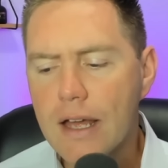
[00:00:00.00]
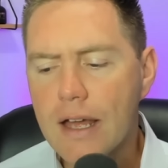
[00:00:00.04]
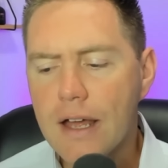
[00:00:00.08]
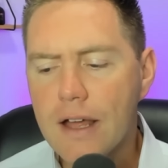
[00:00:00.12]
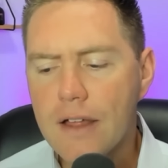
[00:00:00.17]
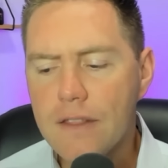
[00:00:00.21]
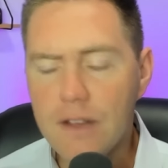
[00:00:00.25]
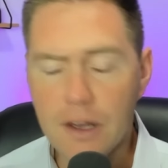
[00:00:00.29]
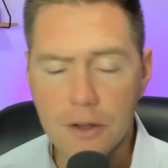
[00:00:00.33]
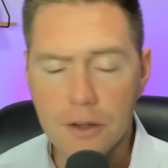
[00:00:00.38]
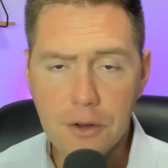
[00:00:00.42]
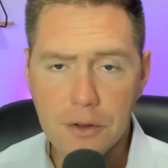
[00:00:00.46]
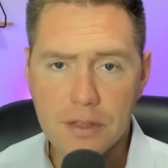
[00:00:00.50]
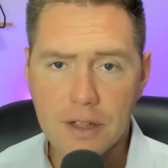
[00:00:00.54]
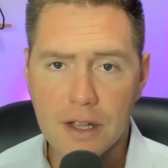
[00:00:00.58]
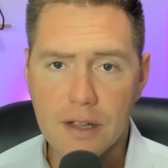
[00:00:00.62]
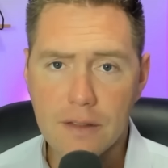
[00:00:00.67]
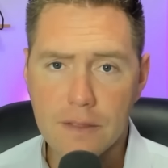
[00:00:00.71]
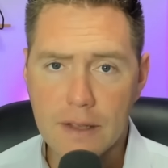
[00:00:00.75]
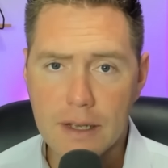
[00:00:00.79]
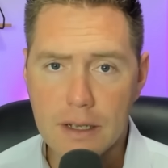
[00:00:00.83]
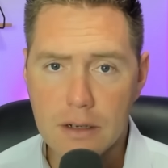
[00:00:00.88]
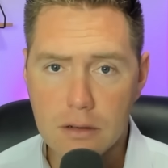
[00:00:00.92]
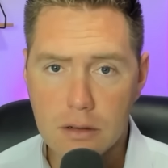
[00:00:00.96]
The other thing
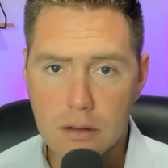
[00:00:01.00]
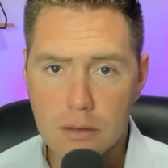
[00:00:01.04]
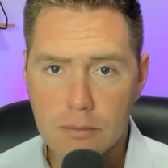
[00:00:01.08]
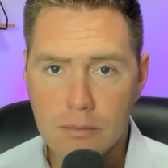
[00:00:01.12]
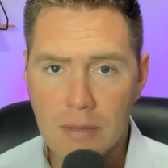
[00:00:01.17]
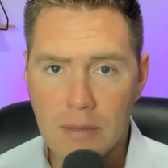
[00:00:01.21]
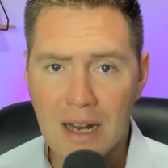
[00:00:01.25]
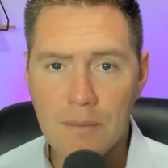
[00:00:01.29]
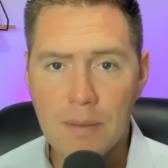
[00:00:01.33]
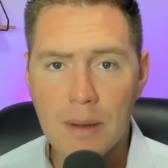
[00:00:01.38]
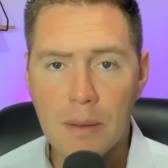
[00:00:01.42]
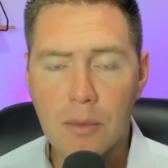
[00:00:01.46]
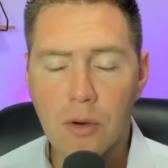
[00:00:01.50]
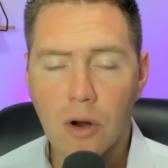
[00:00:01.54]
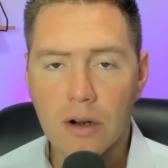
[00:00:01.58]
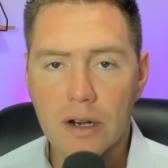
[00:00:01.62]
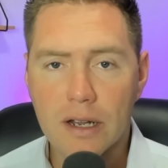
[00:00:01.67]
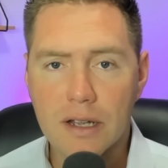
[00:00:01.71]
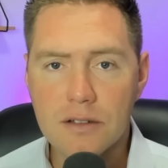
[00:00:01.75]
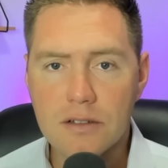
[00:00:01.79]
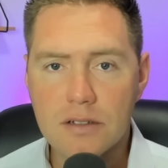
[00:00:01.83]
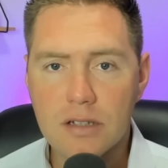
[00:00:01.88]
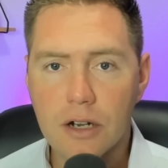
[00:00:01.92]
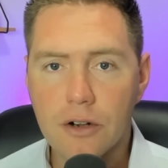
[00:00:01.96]
that many people aren't
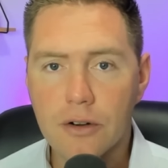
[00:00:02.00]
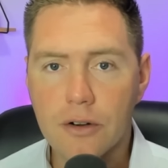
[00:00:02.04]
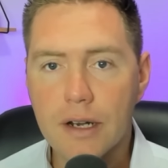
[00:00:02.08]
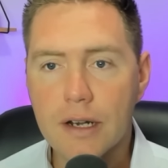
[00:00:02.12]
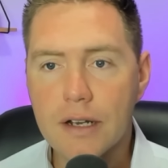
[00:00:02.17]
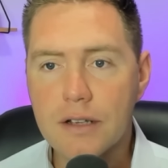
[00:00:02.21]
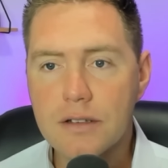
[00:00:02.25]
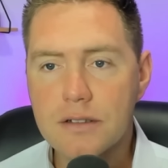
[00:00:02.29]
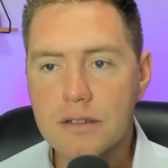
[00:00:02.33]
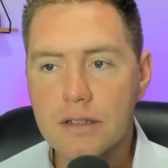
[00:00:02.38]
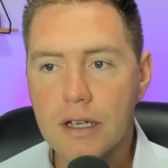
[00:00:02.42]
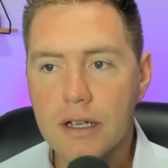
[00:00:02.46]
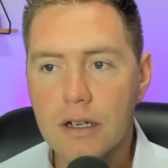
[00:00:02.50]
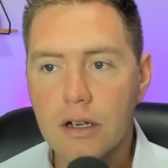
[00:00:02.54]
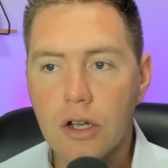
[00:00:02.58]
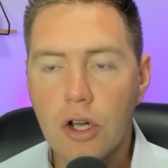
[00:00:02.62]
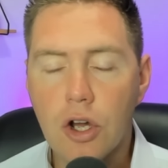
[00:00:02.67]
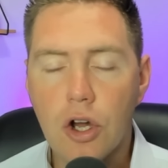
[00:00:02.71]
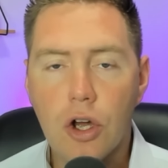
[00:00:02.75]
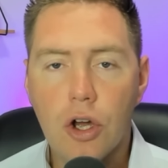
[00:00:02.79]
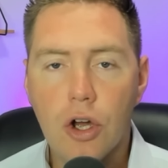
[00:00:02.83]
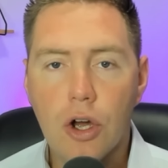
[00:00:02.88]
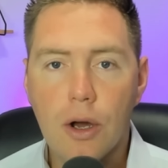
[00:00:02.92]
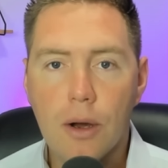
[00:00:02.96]
considering is that
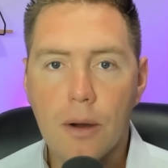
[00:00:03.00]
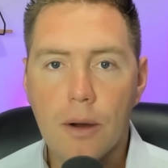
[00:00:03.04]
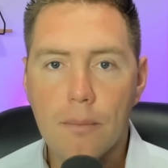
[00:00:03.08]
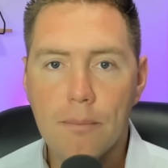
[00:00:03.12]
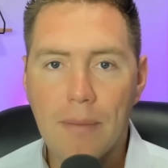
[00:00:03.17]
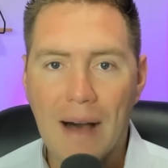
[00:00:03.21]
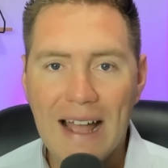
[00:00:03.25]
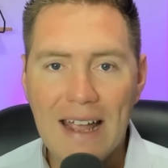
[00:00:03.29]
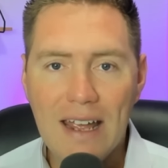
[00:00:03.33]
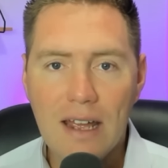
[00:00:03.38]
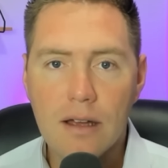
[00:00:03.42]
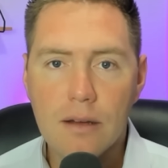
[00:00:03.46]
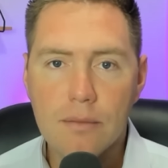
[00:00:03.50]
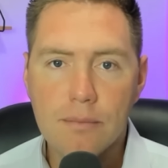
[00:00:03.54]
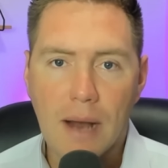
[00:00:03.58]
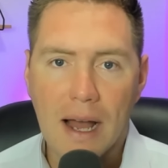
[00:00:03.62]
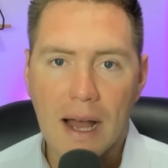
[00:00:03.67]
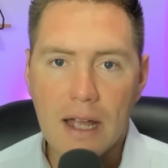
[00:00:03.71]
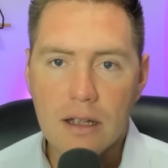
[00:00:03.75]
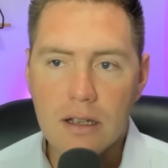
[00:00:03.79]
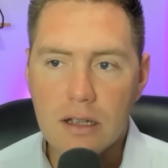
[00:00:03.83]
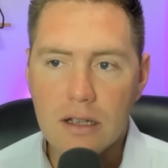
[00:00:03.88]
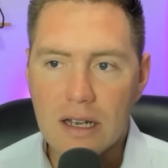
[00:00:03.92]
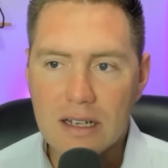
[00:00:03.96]

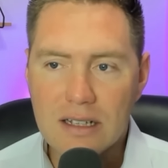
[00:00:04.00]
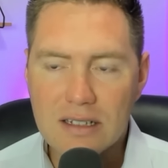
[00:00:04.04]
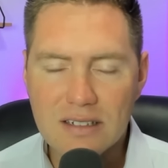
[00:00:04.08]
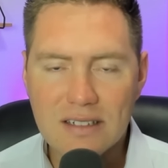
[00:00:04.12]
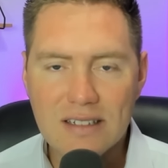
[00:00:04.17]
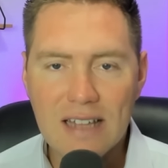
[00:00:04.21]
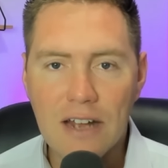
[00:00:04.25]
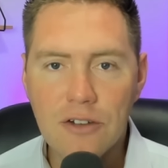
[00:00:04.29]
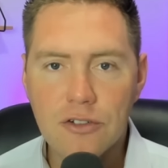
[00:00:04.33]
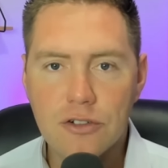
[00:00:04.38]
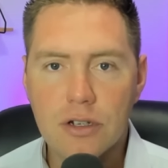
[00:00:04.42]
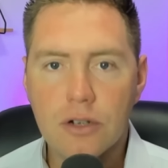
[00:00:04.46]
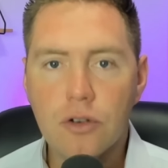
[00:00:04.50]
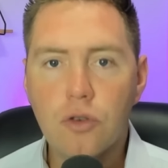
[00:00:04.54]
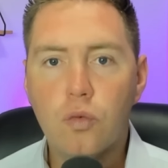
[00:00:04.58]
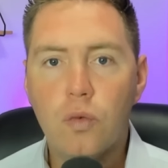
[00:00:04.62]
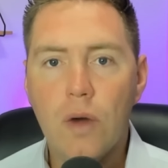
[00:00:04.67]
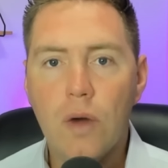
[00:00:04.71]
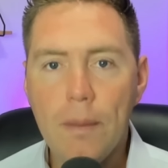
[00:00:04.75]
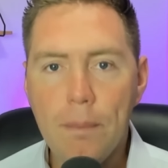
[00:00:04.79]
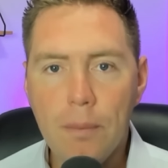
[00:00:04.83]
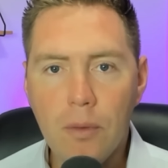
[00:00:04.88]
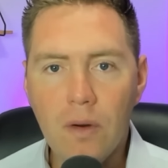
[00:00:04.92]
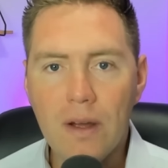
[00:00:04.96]
by extension,
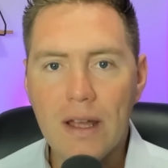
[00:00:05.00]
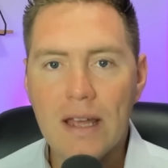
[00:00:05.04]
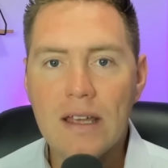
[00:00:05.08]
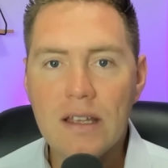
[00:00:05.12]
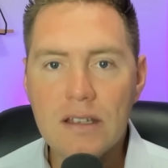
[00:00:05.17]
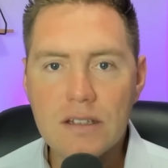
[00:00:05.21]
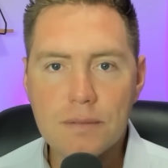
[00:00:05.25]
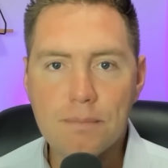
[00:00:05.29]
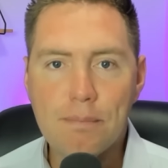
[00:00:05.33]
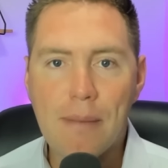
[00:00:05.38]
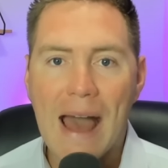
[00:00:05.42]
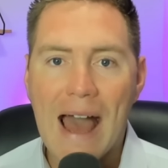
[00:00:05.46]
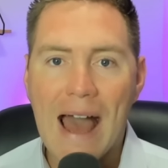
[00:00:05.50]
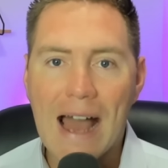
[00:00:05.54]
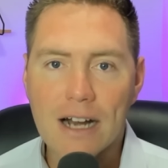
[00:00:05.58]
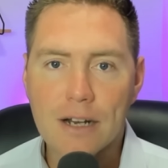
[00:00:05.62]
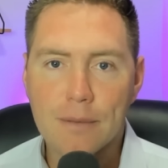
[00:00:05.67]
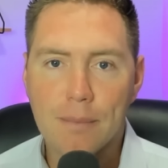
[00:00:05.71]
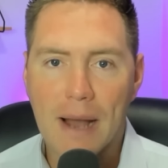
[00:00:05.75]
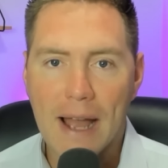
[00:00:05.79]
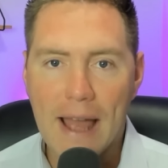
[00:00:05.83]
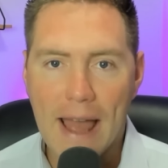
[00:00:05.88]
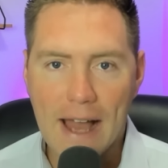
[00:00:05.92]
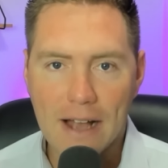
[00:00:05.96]
Ripple is backed
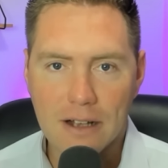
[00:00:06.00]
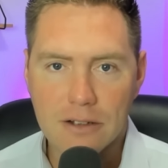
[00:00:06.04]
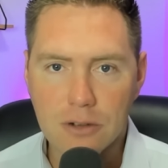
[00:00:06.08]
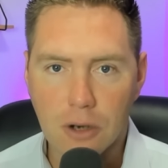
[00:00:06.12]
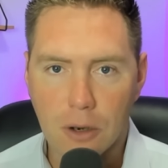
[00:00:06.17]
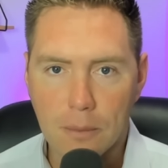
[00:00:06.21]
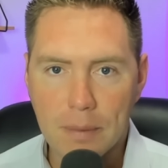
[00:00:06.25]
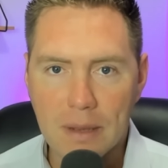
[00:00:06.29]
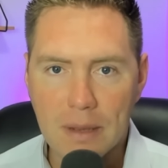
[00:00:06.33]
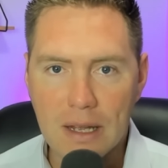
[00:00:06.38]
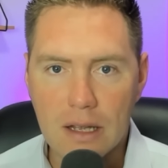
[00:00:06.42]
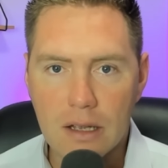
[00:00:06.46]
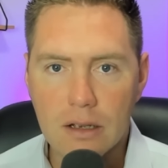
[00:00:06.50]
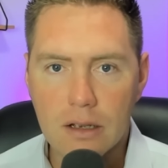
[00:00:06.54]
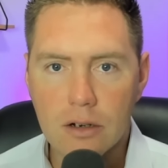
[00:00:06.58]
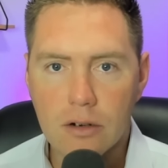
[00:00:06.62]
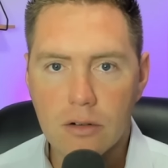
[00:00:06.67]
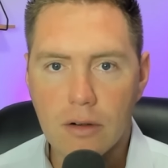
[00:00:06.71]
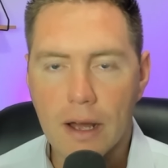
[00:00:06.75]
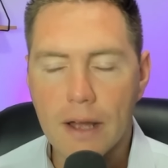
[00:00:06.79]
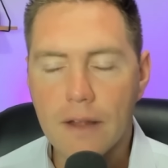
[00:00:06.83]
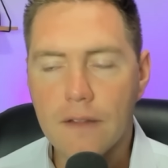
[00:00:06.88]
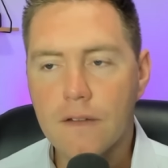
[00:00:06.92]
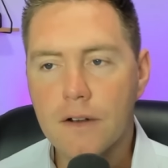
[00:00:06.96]
by XRP,
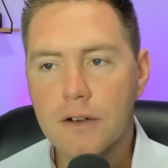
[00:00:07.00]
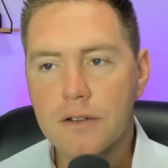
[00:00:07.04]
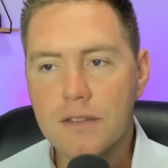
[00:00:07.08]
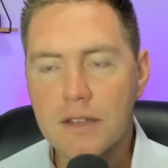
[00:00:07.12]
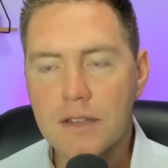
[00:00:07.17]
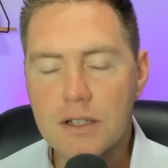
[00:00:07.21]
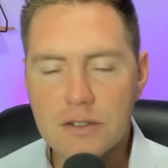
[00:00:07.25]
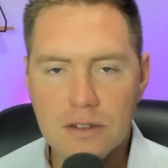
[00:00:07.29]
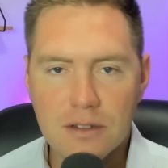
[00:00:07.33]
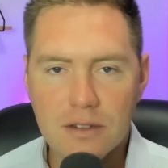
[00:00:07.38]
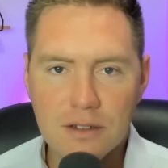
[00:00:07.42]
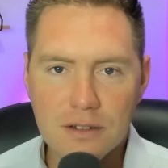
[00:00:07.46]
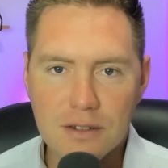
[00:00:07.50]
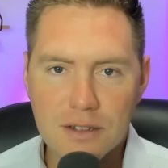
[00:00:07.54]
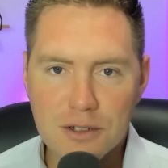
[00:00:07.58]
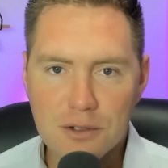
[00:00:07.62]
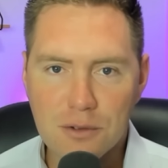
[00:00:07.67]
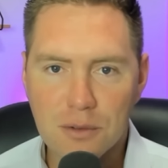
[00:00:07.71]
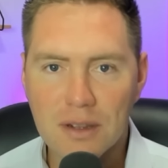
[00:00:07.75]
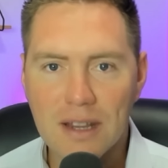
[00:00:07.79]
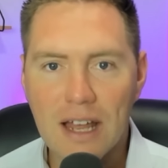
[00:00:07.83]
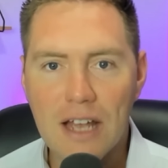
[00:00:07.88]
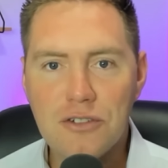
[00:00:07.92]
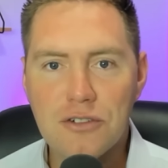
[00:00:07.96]
right? There's this
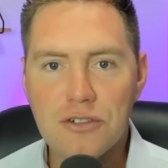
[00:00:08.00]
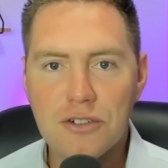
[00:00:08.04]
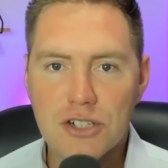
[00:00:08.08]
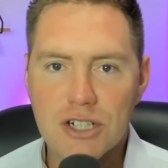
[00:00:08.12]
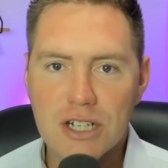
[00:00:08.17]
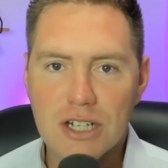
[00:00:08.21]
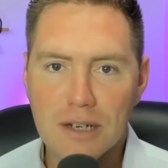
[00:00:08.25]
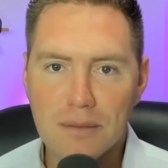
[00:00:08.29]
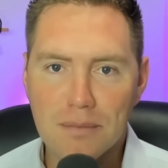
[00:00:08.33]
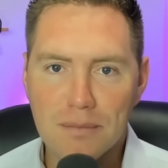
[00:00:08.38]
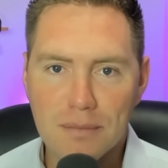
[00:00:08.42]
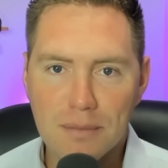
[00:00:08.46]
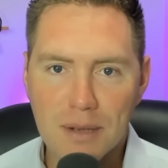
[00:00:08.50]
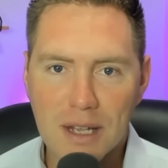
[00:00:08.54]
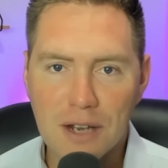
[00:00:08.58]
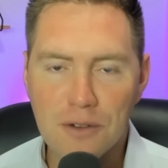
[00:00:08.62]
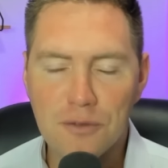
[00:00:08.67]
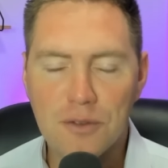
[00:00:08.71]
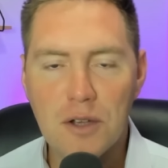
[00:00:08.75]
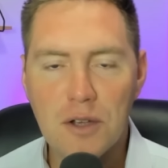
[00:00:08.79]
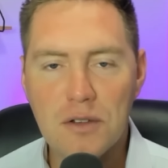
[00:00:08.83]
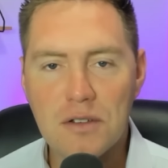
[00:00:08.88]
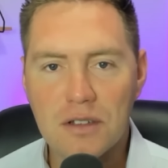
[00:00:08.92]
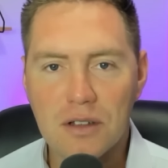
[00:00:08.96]
relationship
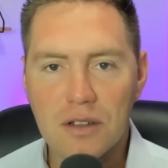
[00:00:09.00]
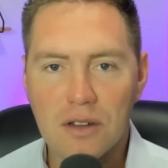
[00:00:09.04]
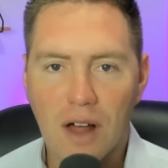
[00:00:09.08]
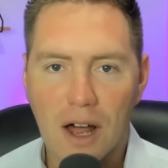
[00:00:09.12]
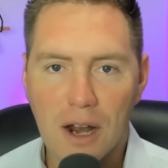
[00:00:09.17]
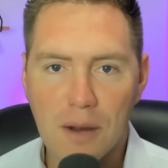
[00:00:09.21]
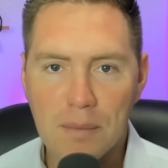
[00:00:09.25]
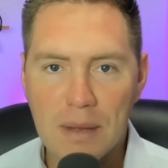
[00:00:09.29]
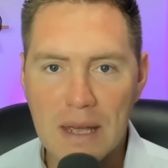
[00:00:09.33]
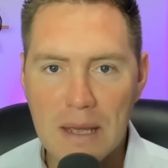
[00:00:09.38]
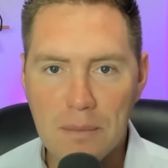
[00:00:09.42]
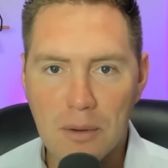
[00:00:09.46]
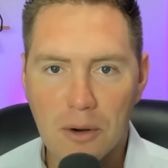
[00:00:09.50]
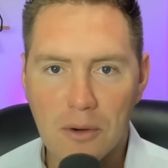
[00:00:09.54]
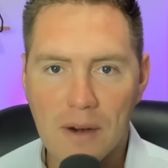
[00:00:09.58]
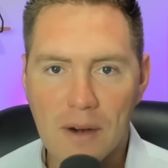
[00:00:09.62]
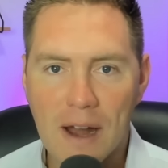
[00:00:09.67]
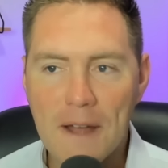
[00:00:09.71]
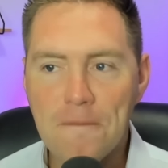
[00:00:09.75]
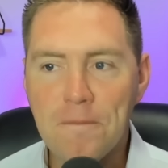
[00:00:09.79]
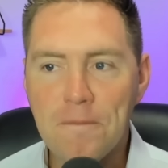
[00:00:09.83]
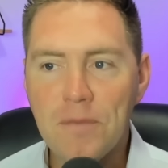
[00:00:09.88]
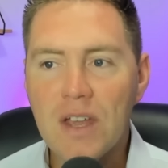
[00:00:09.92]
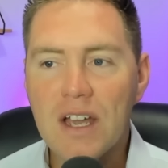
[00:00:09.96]
confuses a lot of people,
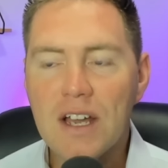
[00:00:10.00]
right?